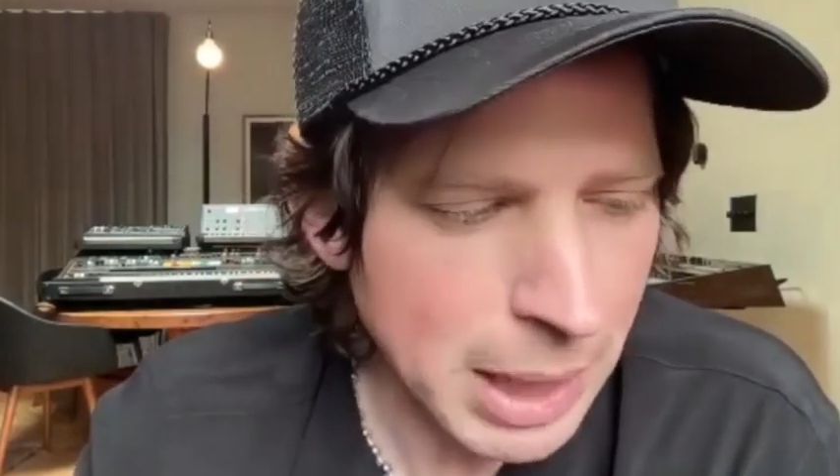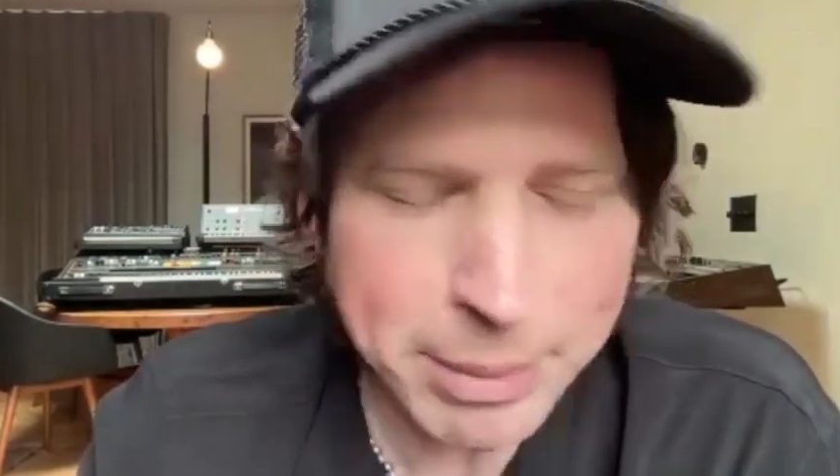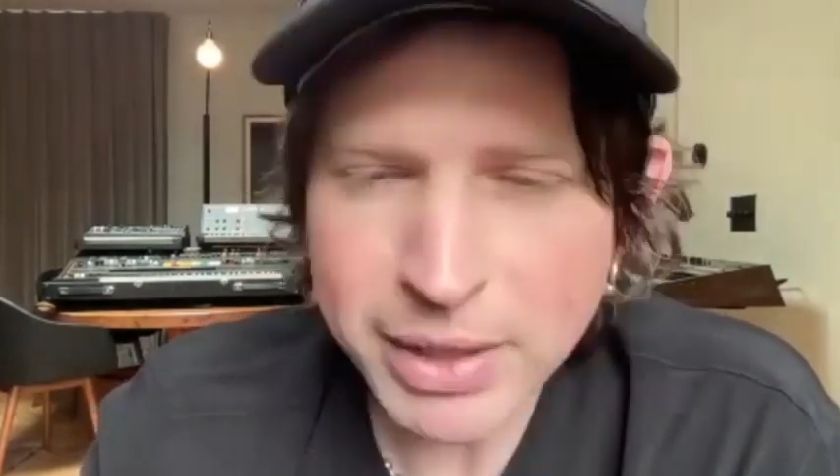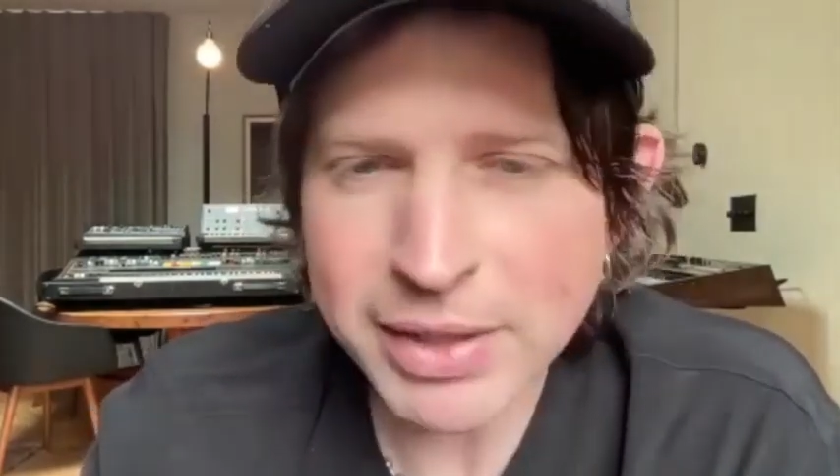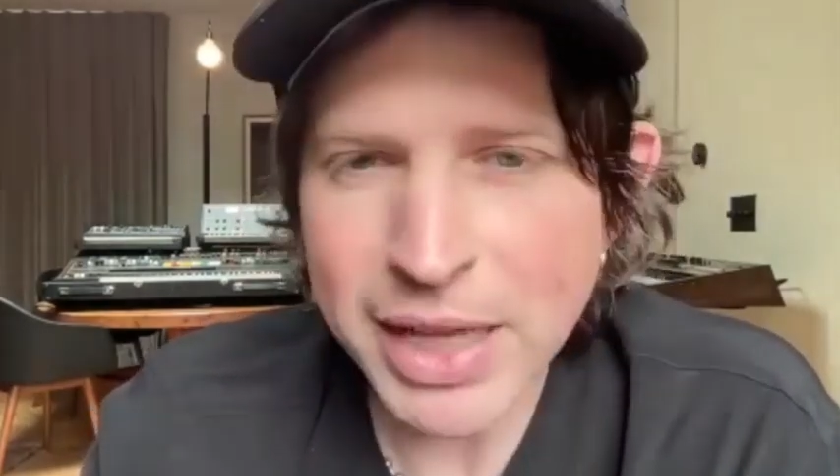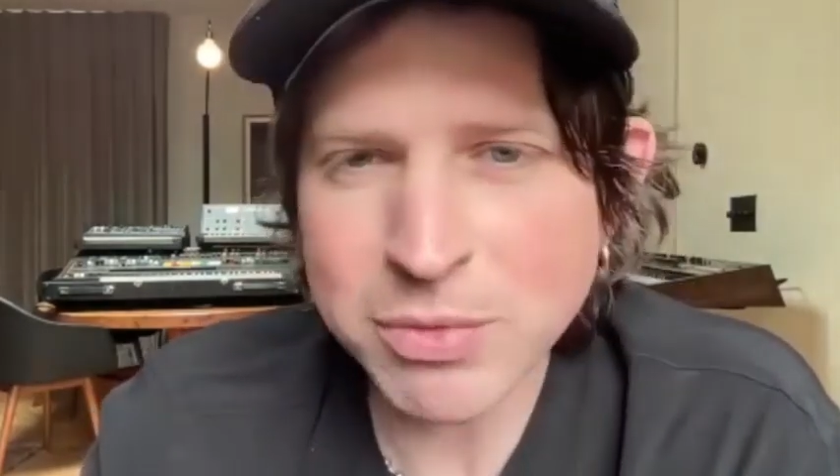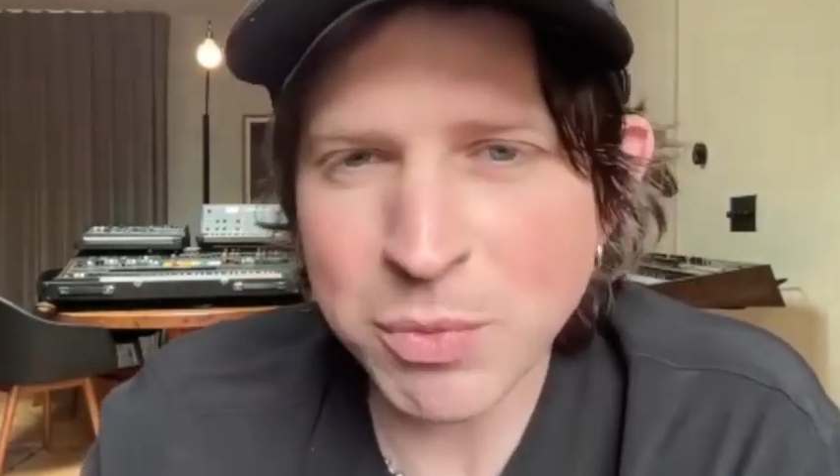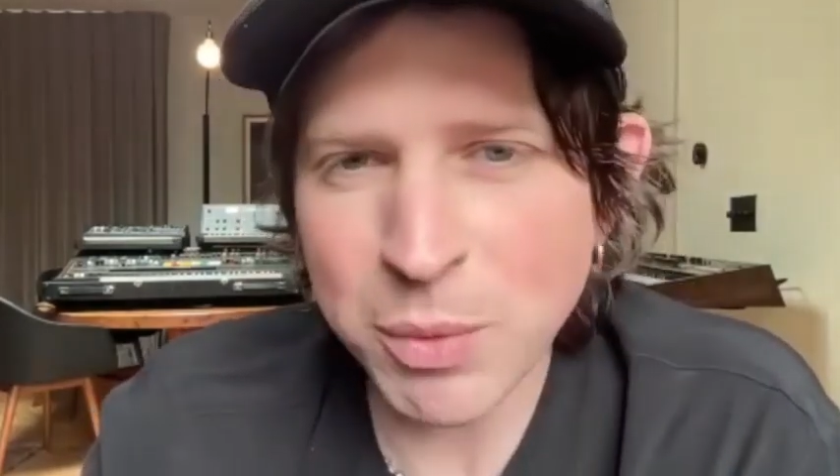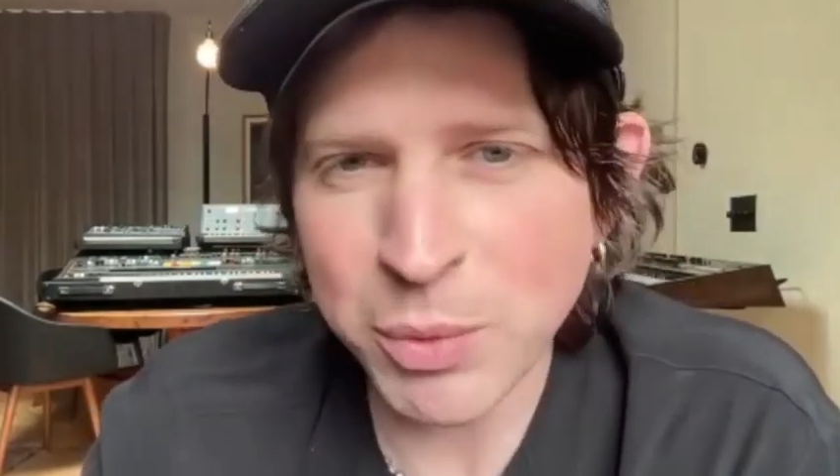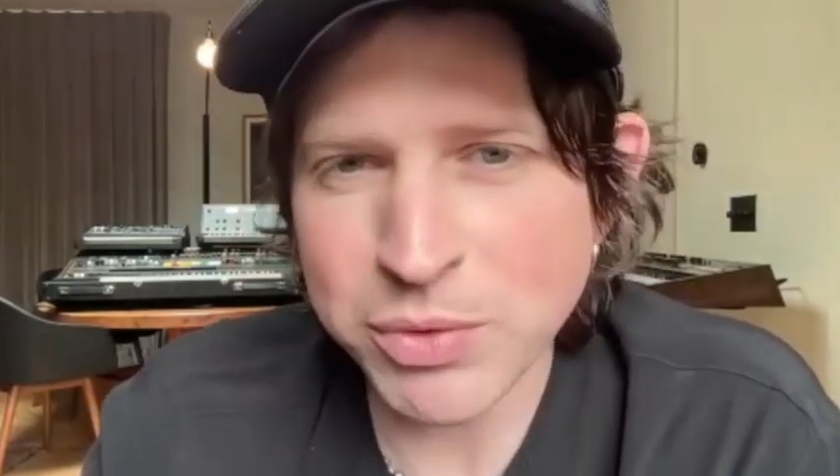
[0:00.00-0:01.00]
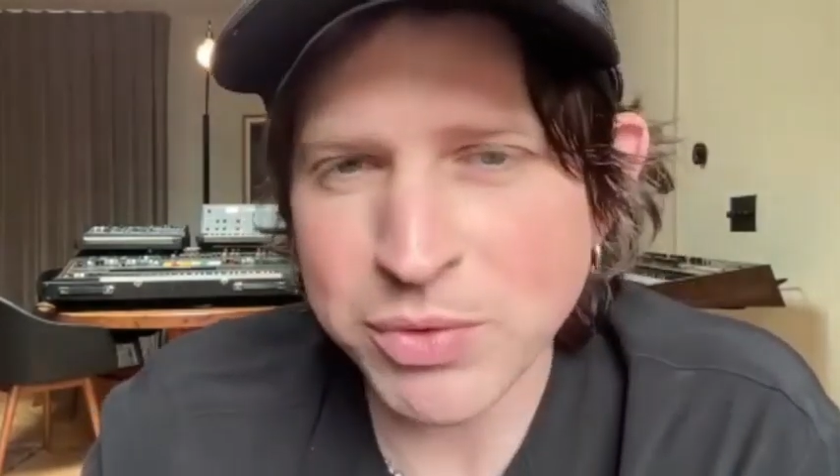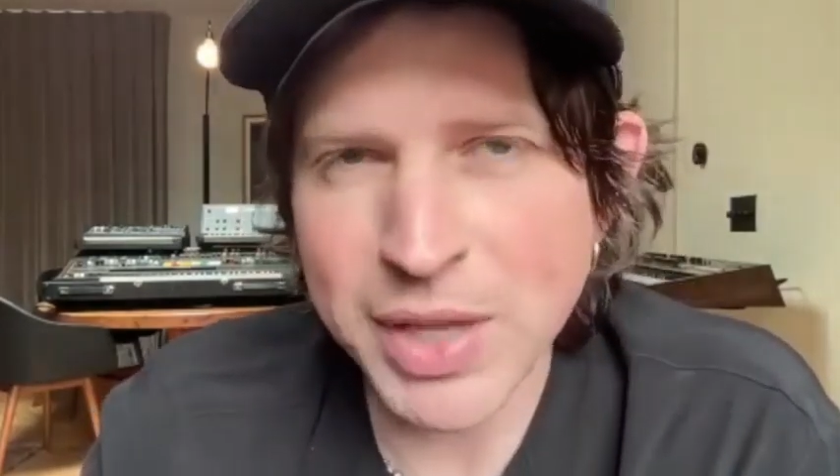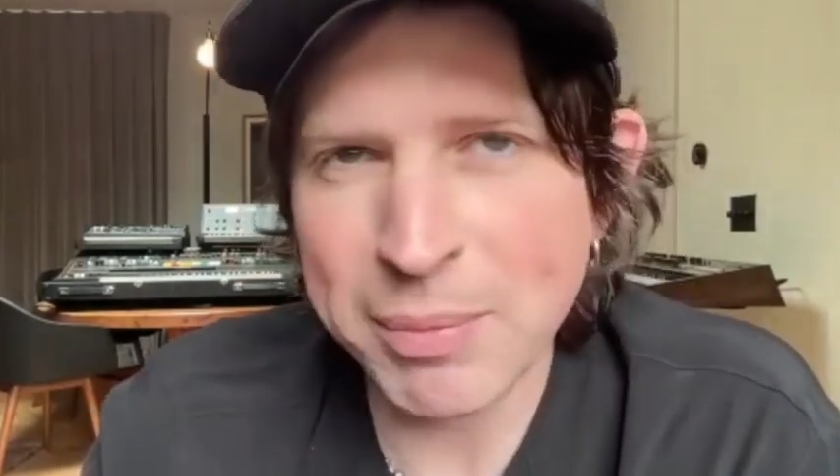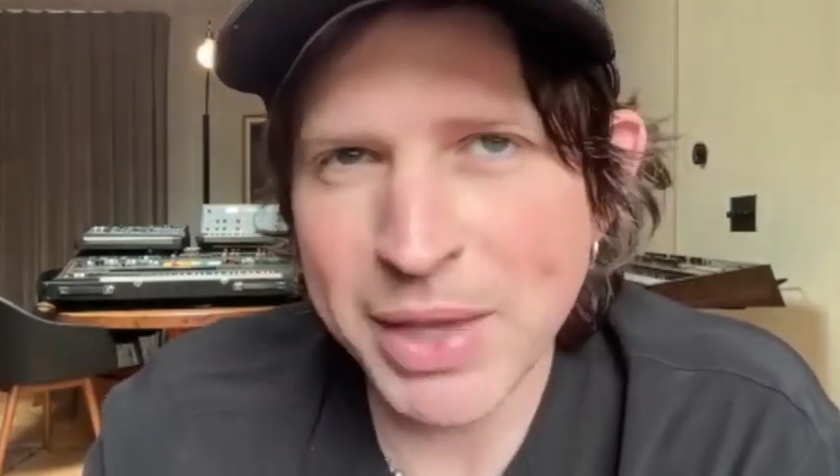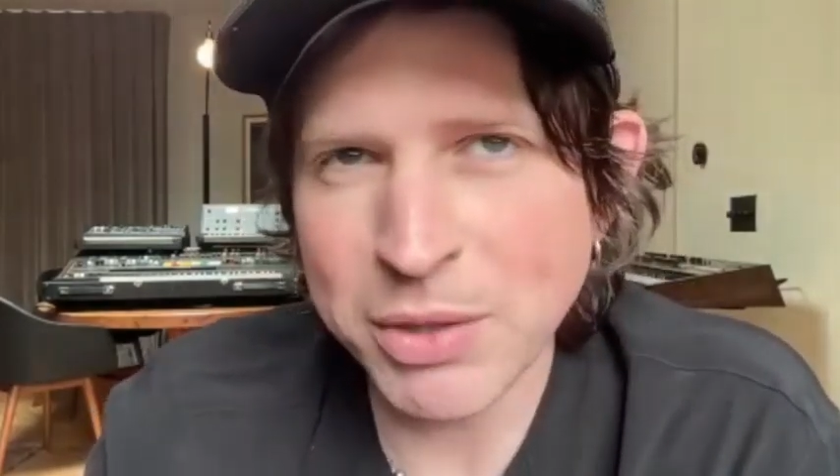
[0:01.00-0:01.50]
but that's what
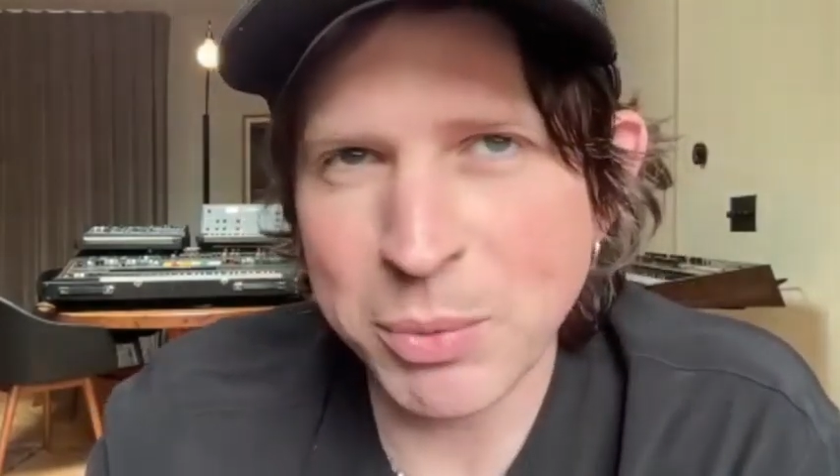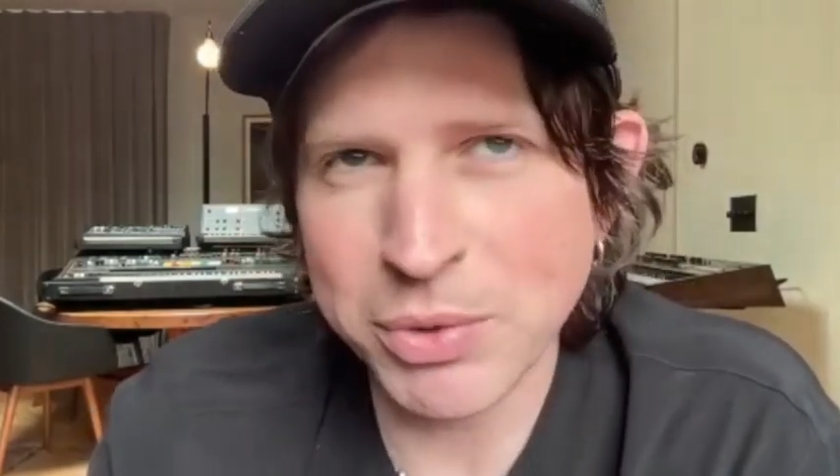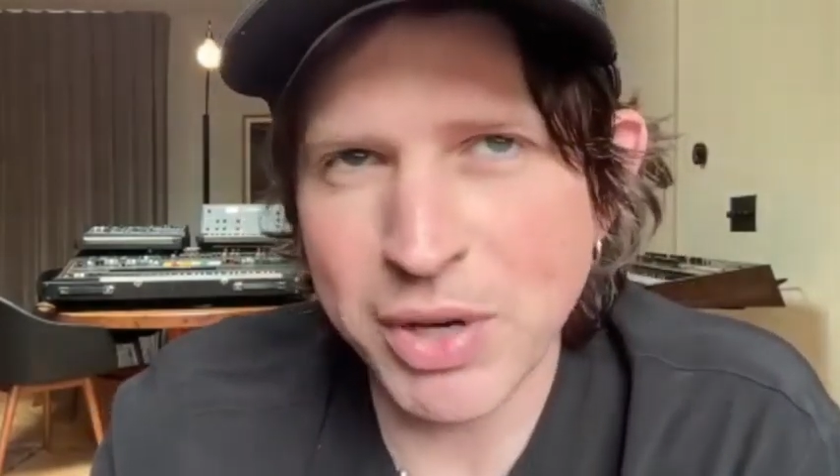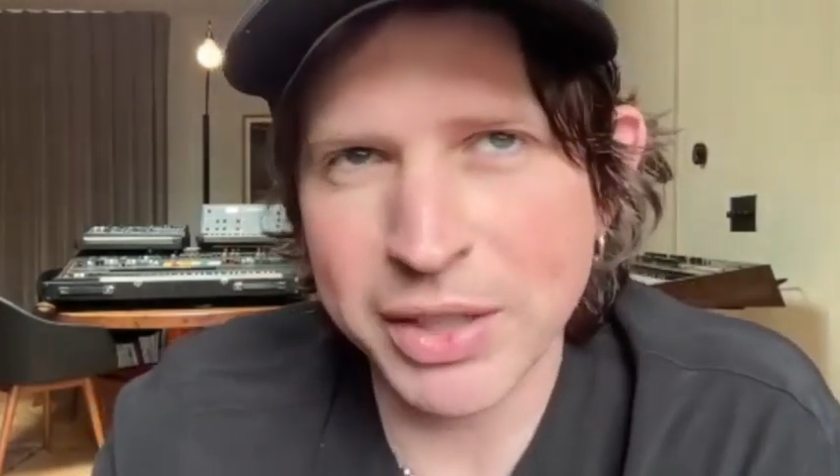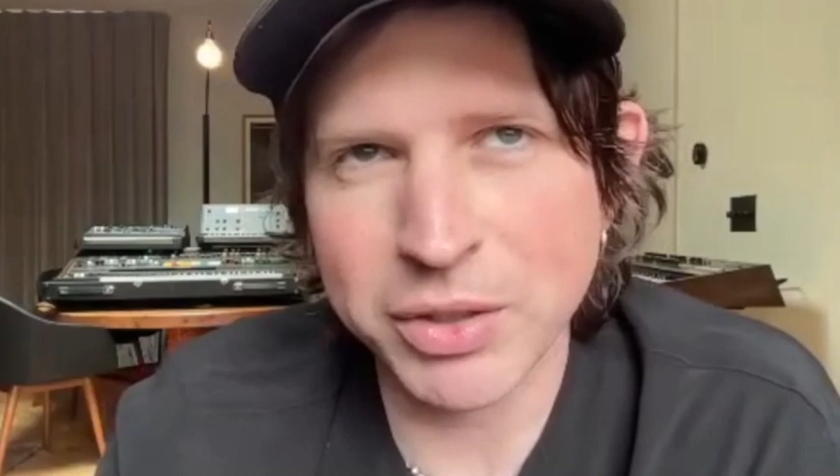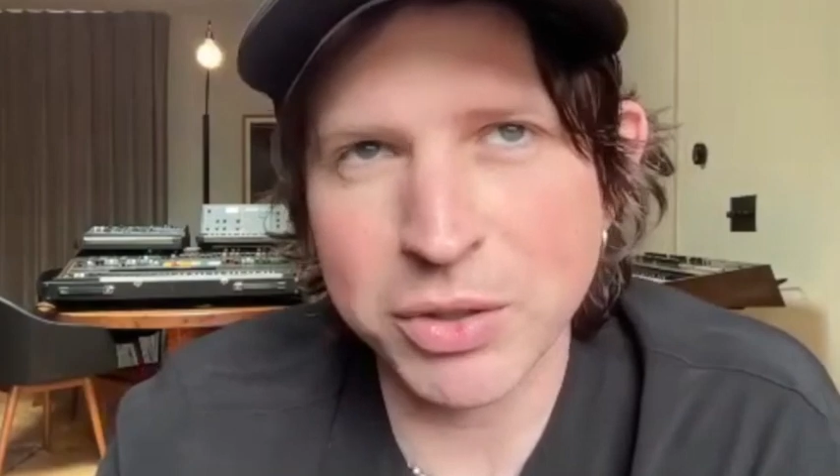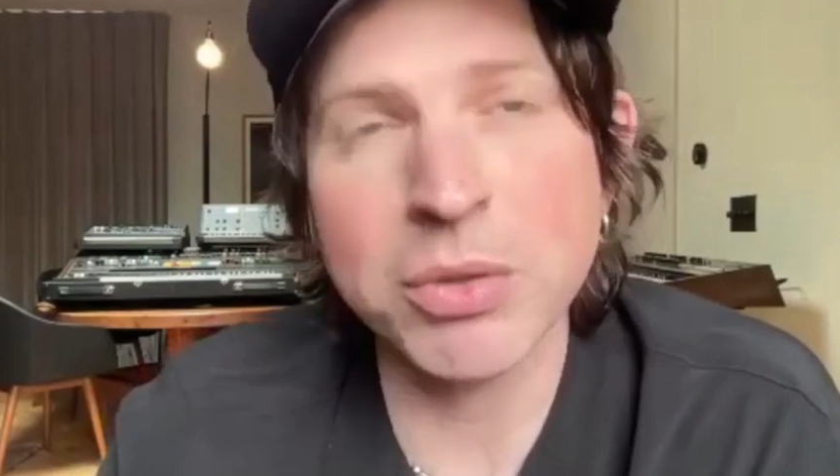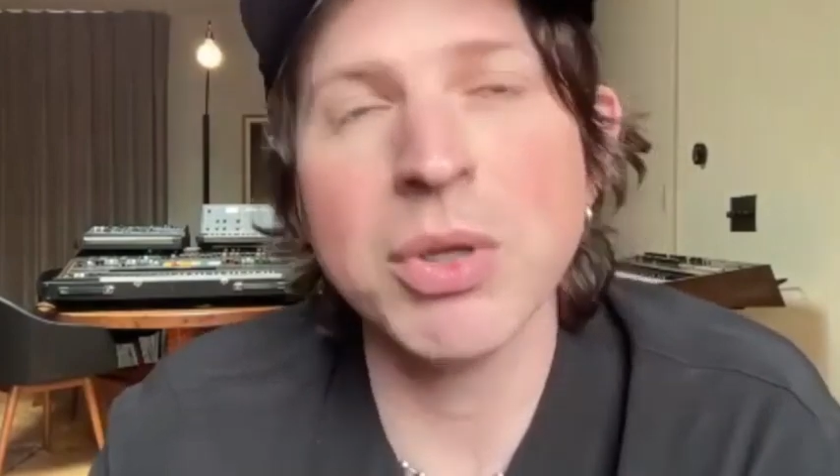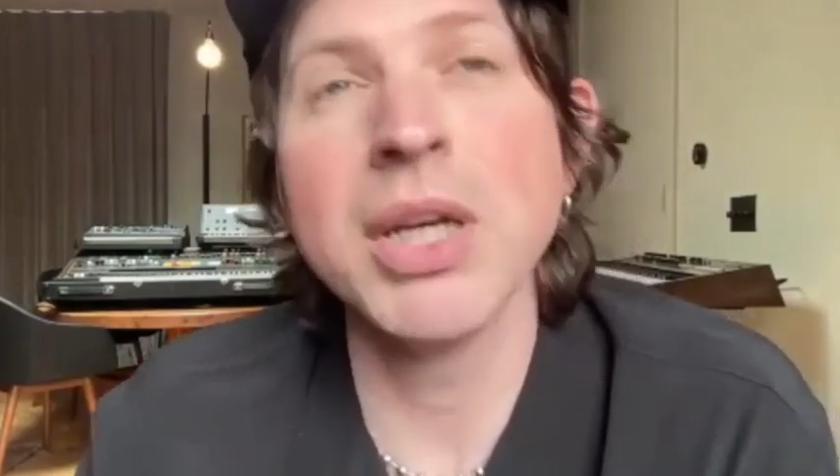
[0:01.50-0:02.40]
we're trying to do